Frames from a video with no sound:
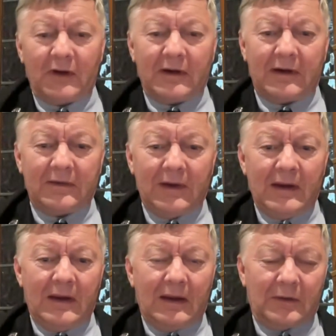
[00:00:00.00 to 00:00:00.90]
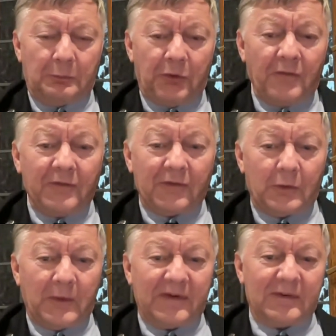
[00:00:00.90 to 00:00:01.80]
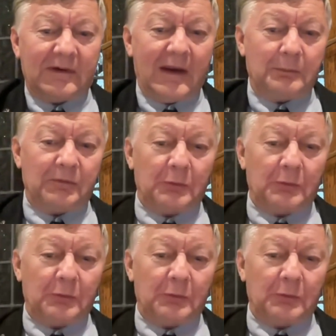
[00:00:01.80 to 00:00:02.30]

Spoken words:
to get the province of the Western Cape